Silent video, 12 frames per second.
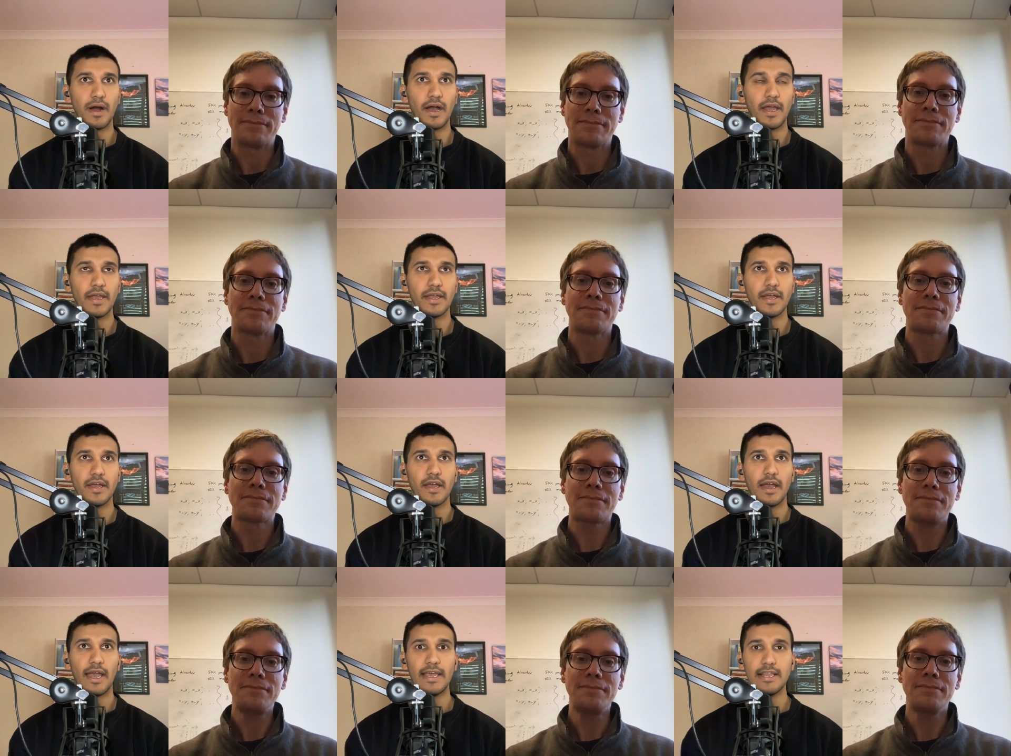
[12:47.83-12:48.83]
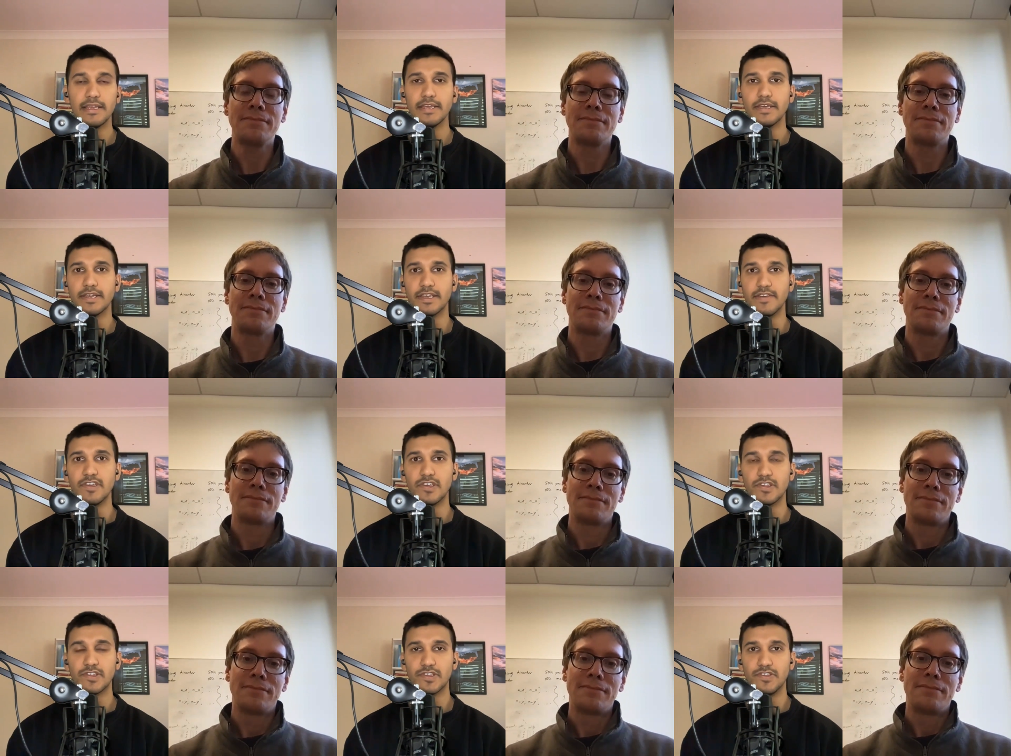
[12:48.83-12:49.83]
Speaker 1: by Haley giving
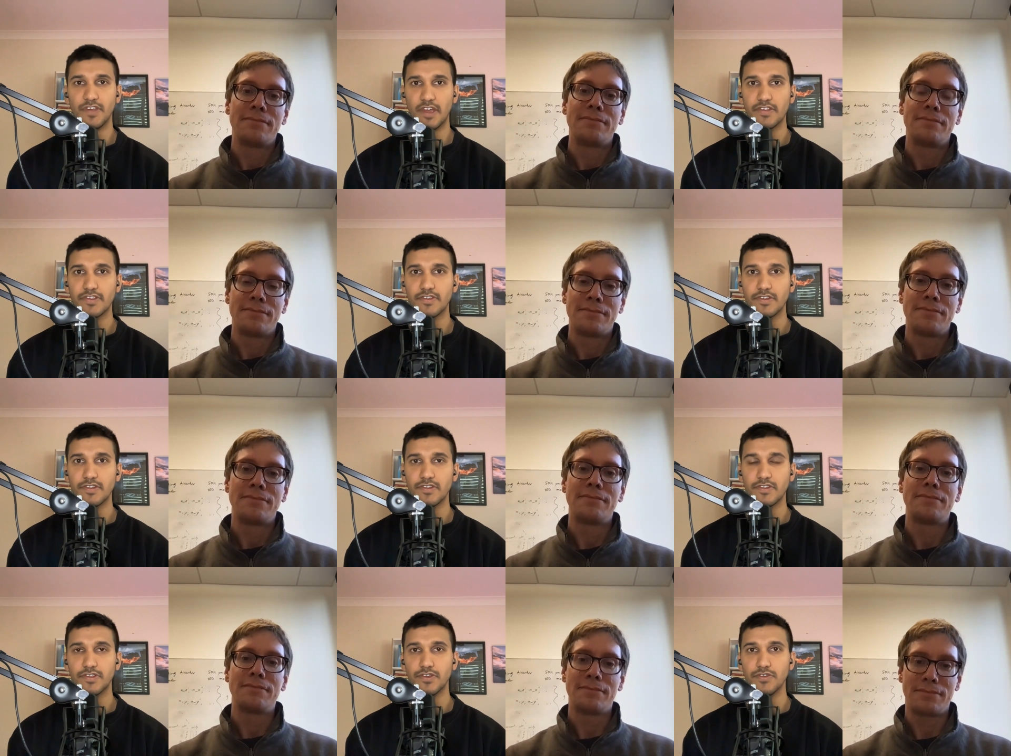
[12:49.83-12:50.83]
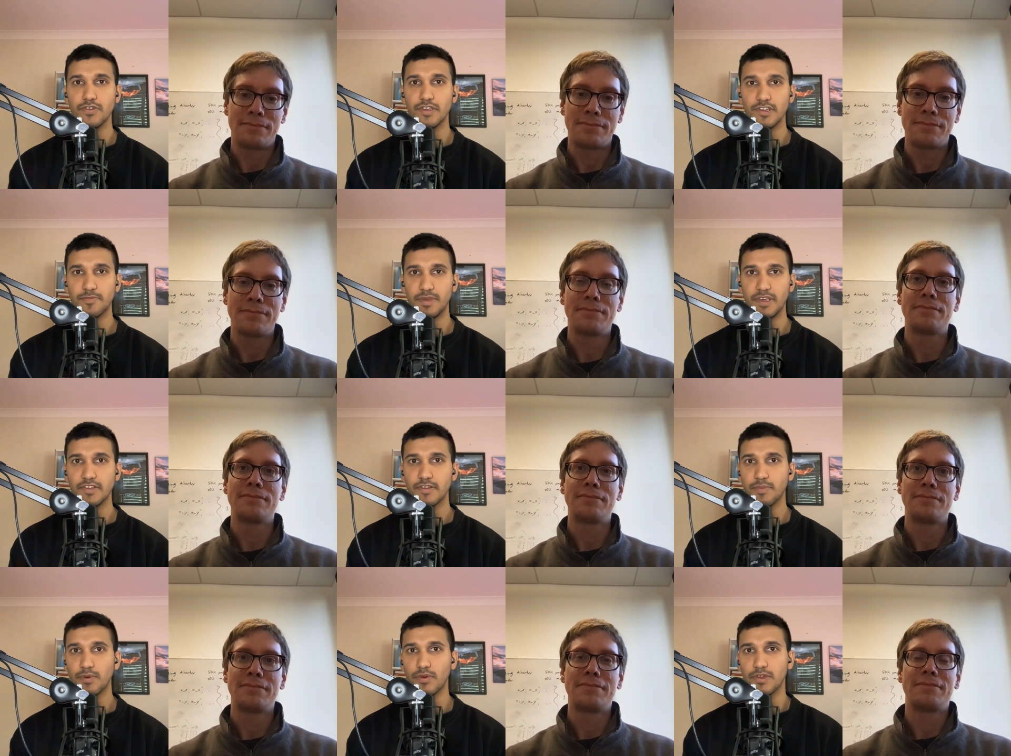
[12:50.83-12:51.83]
suggestions to these peer
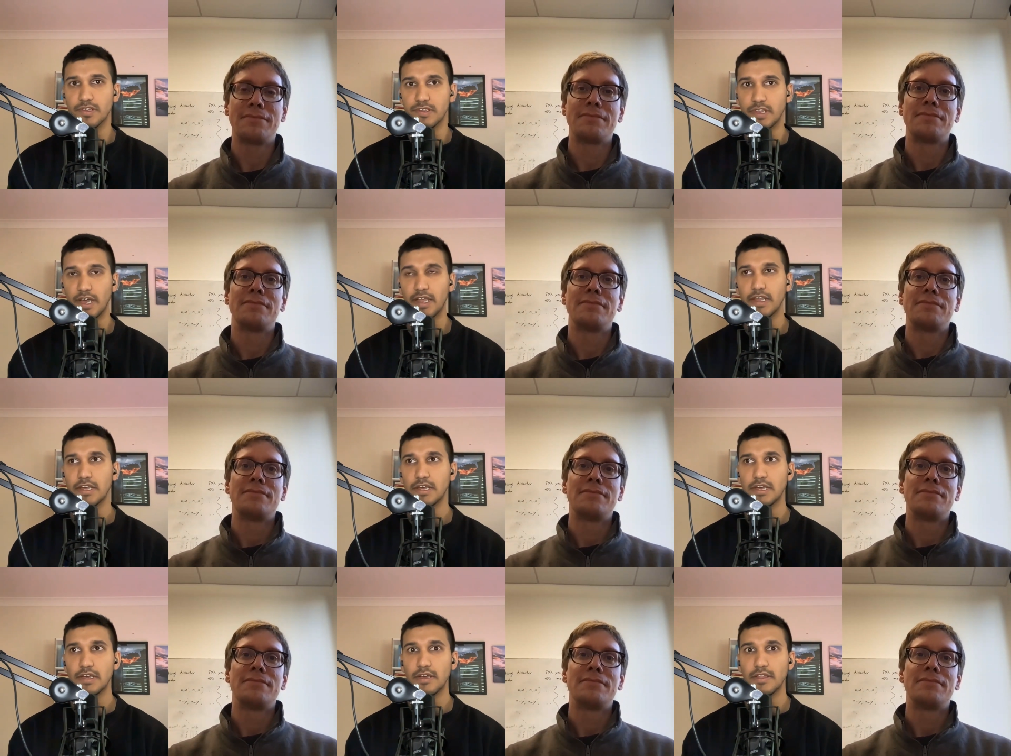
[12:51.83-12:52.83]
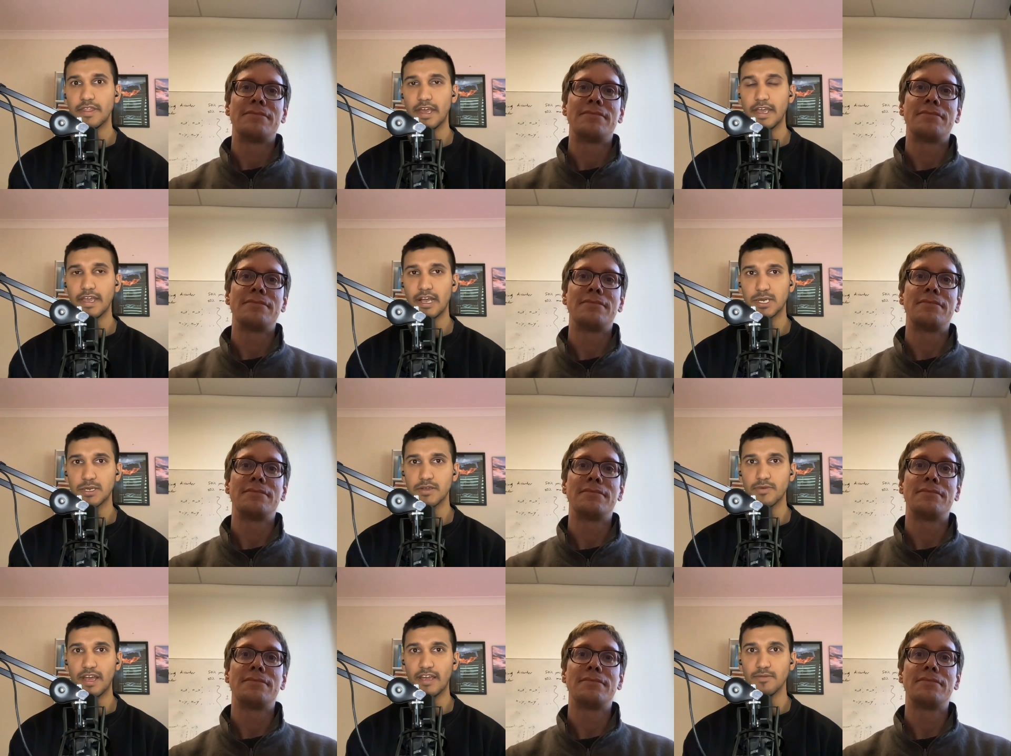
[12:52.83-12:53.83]
supporters that they actually
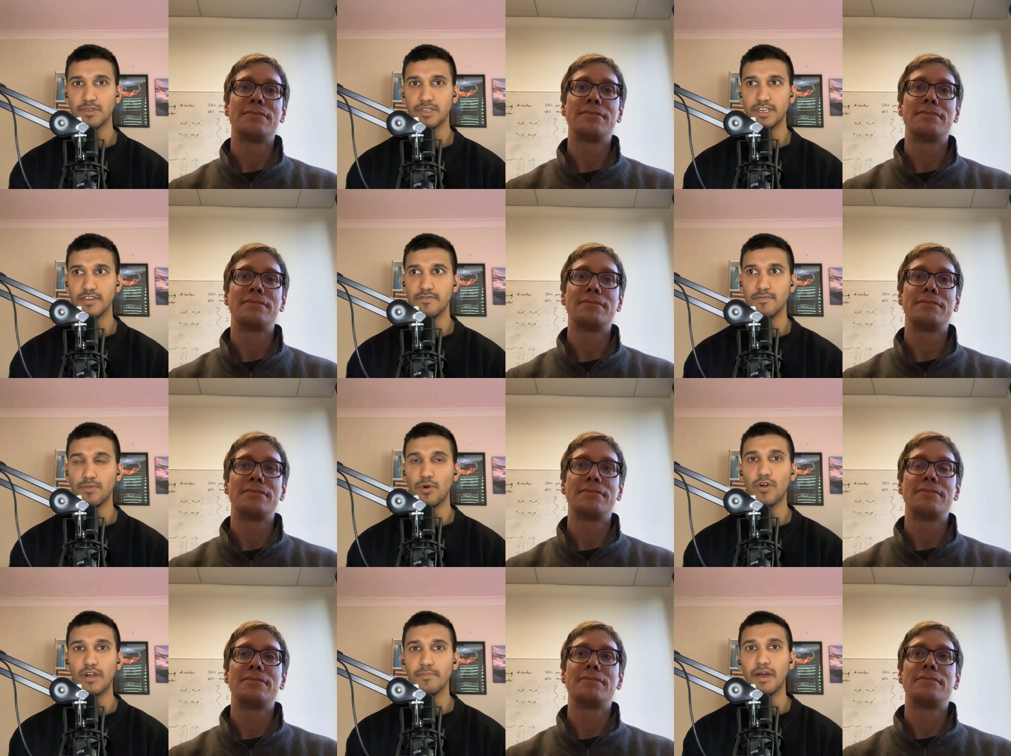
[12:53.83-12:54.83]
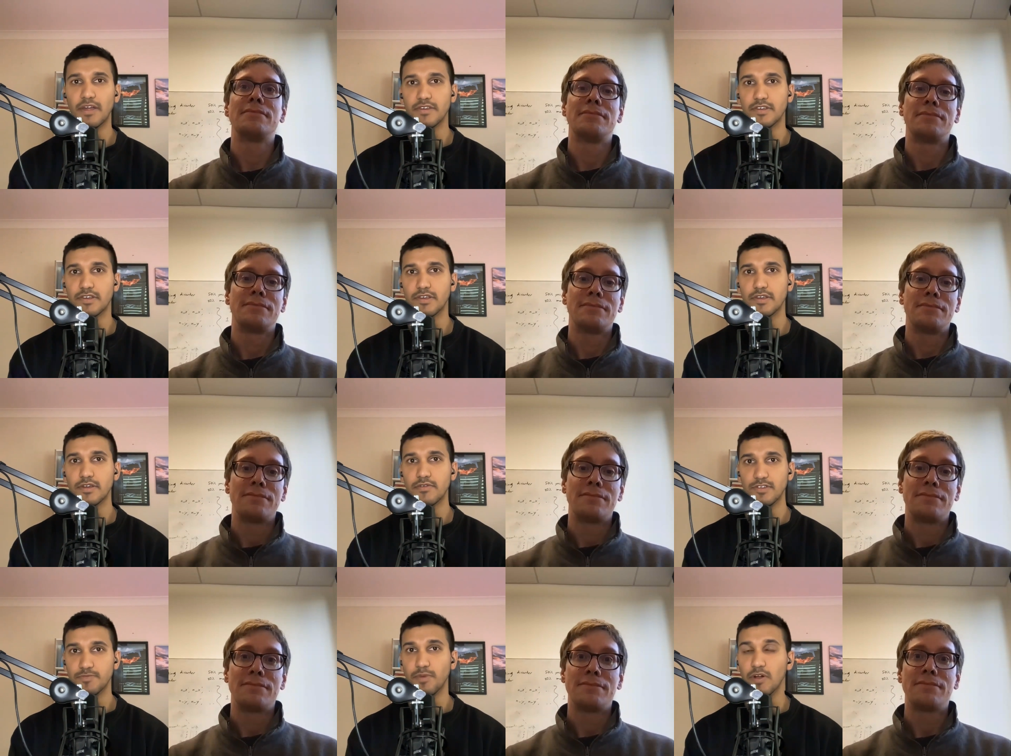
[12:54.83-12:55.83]
were able to give more empathic
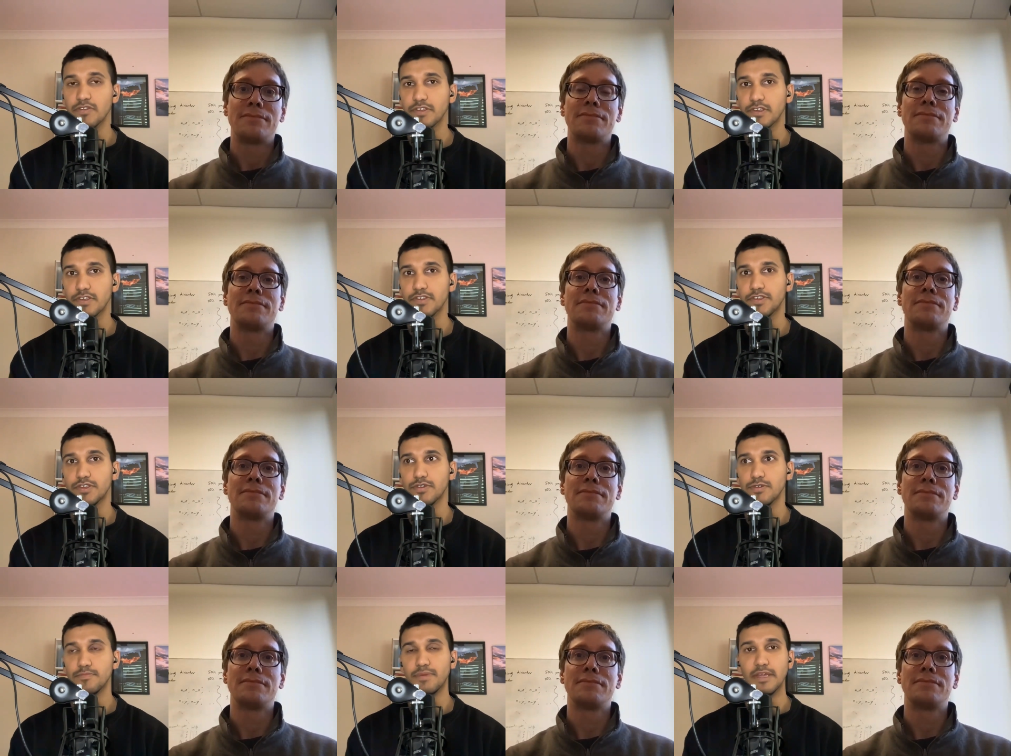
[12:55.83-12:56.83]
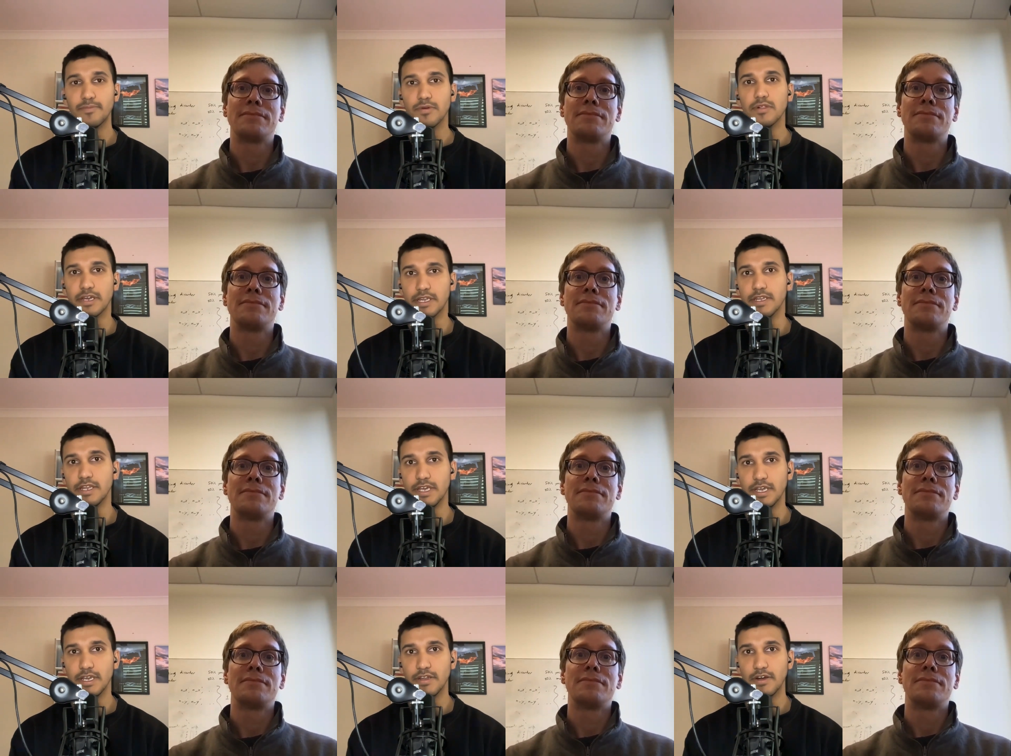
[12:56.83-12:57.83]
responses to people in
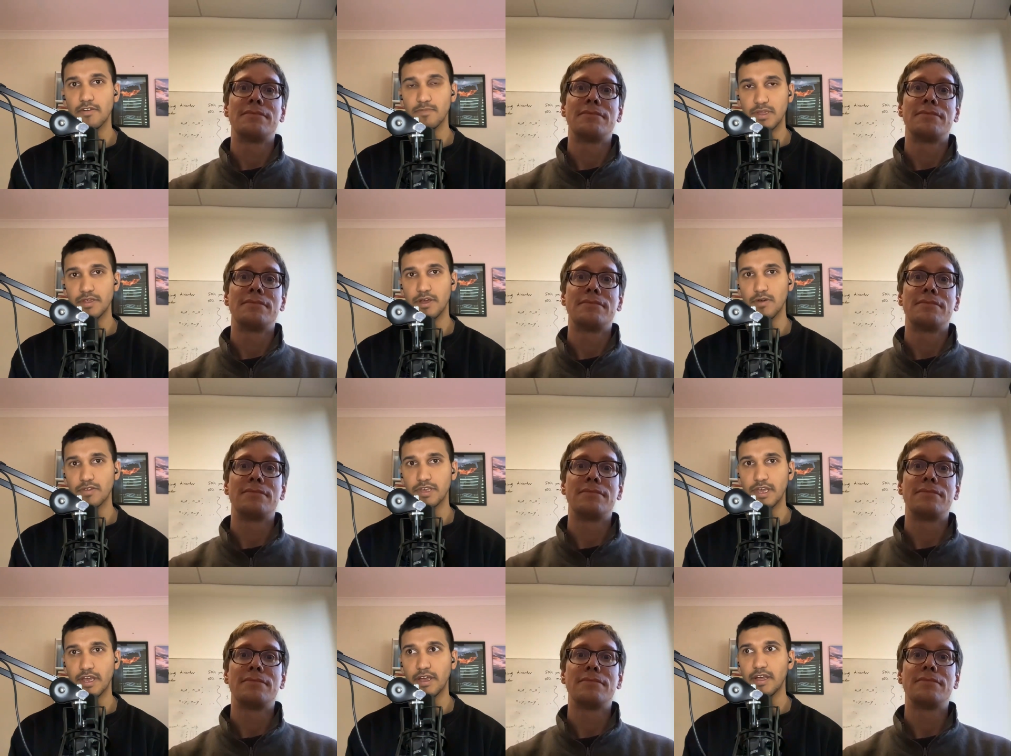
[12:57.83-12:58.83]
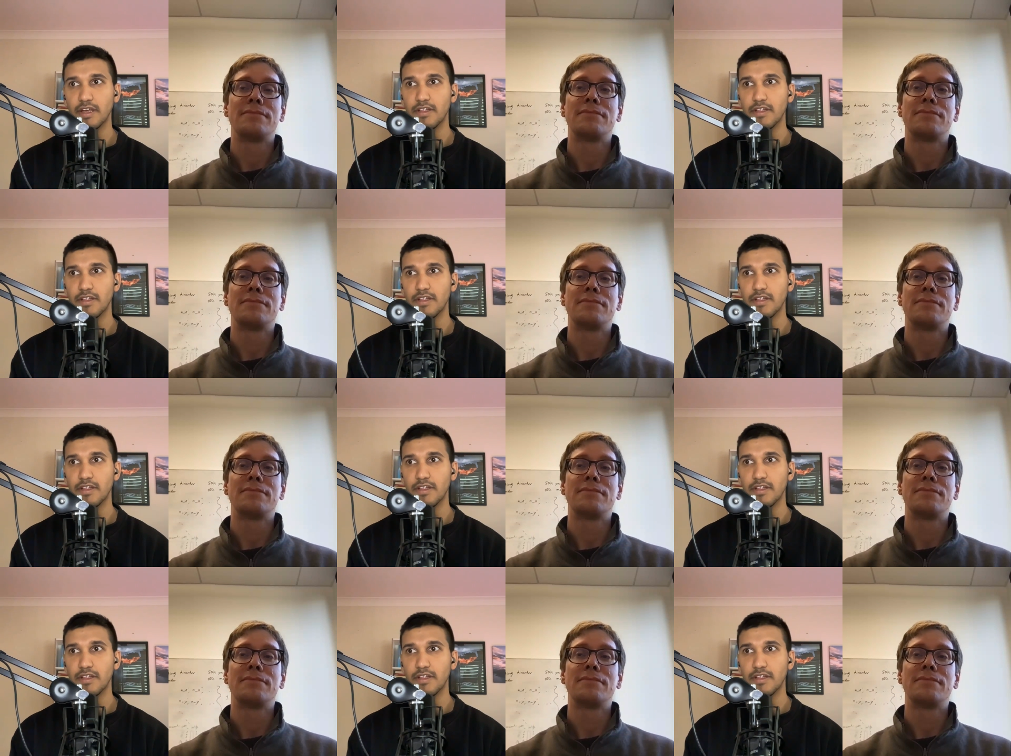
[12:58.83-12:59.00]
need of mental health care